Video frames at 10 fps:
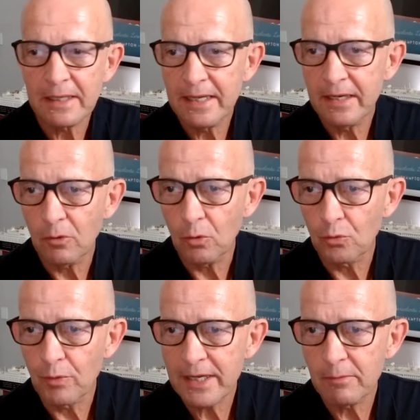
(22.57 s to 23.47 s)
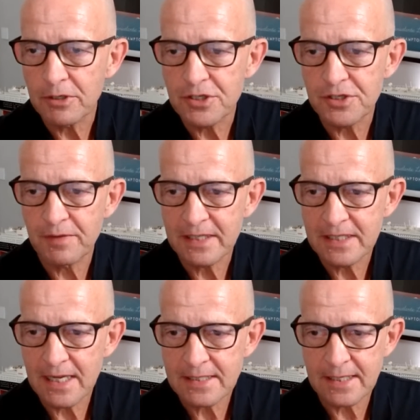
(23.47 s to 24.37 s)
here already, which is
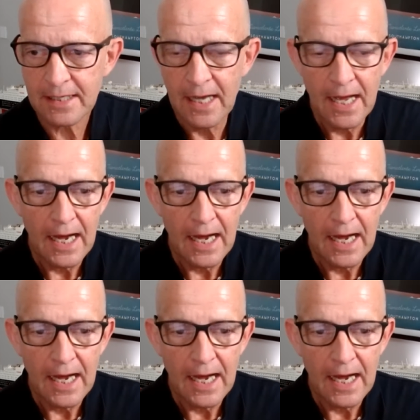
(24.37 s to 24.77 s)
fantastic.